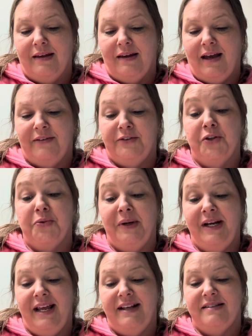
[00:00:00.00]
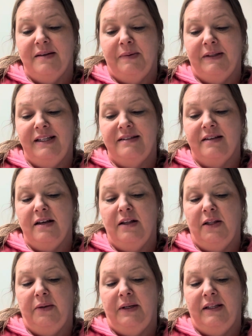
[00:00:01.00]
After 3 days, the police
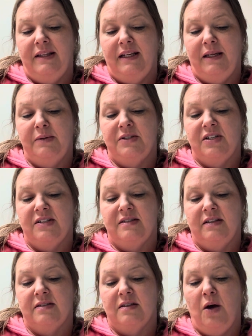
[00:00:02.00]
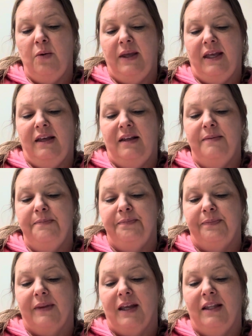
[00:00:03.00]
concluded that he was just a slow kid
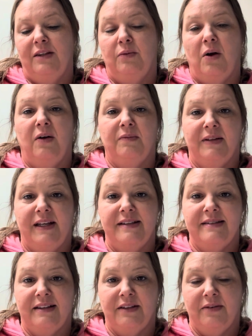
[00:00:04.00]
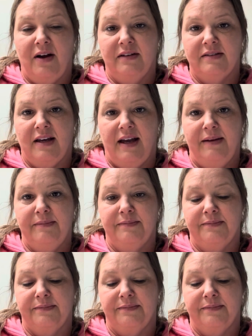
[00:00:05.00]
in the wrong place at the wrong time.